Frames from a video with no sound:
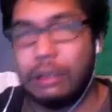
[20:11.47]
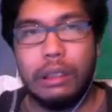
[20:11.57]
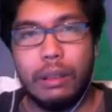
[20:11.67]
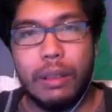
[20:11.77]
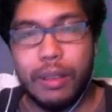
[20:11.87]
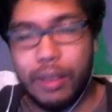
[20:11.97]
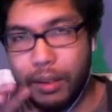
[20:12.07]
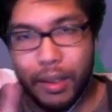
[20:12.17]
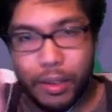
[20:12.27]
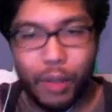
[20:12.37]
So here's
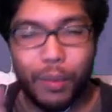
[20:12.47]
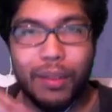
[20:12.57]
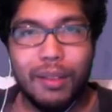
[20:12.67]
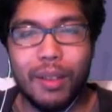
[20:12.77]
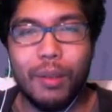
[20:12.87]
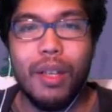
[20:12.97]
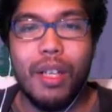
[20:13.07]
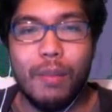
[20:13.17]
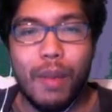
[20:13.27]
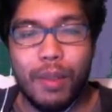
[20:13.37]
here's here's hoping. So
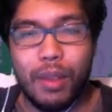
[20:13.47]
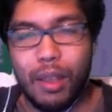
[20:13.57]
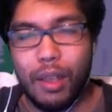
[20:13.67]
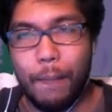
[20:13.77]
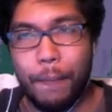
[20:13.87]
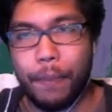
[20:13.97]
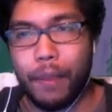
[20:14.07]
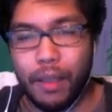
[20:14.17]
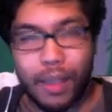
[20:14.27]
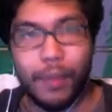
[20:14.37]
remember, um,
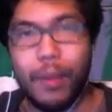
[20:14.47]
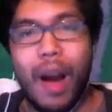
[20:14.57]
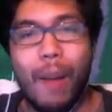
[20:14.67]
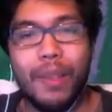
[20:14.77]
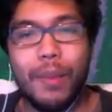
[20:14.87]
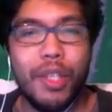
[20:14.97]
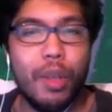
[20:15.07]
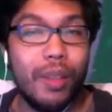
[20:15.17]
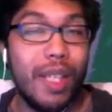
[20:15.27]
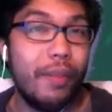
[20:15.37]
leave the comments to be
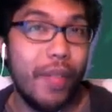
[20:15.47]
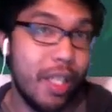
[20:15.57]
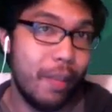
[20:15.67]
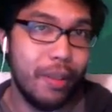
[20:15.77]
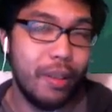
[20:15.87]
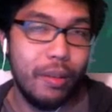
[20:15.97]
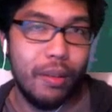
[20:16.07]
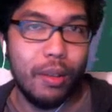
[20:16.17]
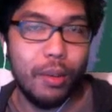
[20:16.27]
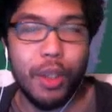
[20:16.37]
shown at the end of each episode.
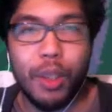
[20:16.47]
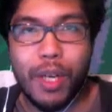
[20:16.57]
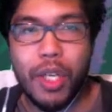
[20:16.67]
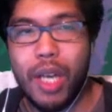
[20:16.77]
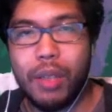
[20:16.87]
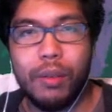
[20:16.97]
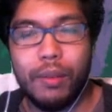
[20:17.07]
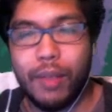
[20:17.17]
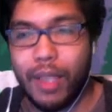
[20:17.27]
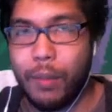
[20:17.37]
Also share my channel.
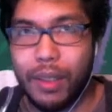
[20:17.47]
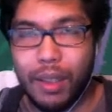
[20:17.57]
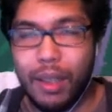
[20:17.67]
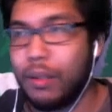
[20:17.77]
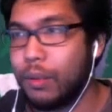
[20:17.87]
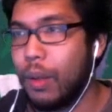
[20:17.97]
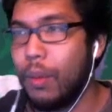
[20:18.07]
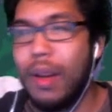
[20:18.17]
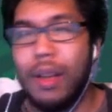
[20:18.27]
Help me a lot, grow.